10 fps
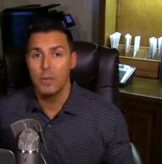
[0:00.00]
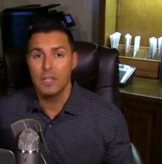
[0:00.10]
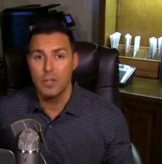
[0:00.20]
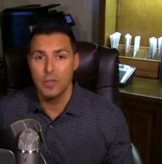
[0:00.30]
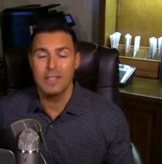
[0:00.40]
We
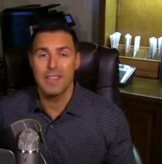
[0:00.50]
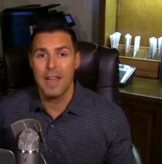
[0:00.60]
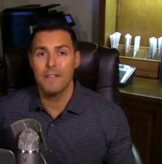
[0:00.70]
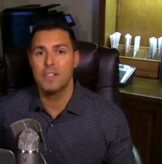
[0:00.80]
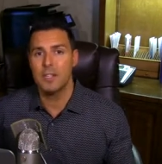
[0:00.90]
do this
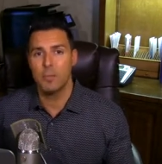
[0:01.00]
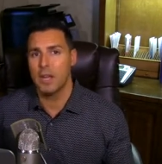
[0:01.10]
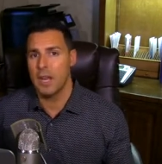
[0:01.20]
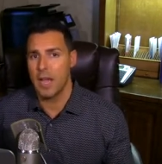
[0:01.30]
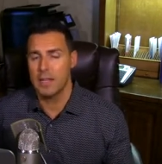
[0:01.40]
every single
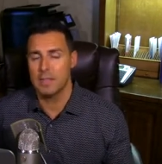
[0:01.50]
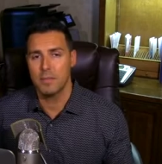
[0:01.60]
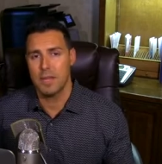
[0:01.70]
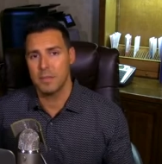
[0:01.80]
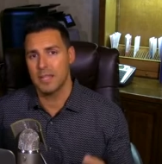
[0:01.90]
Monday night.
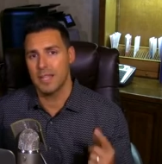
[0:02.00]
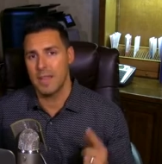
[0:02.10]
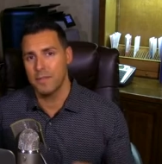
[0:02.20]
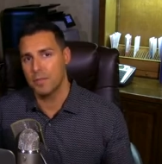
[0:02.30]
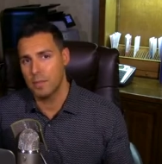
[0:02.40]
Sometimes it's a
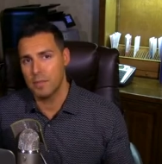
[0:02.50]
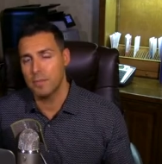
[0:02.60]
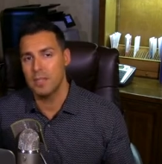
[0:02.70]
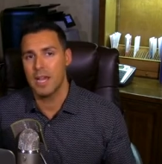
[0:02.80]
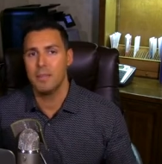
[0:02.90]
live stream,
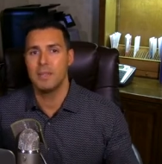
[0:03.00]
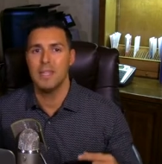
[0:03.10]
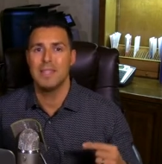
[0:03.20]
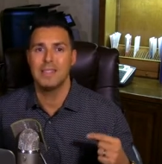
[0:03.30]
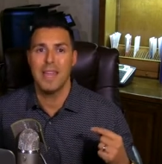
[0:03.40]
sometimes
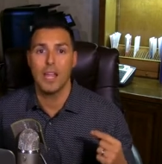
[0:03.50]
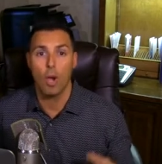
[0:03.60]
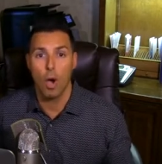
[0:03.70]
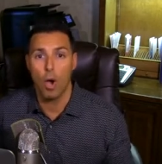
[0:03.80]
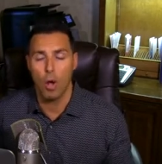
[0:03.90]
it's a
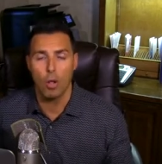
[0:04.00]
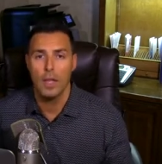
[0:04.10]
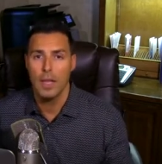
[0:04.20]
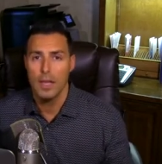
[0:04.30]
call.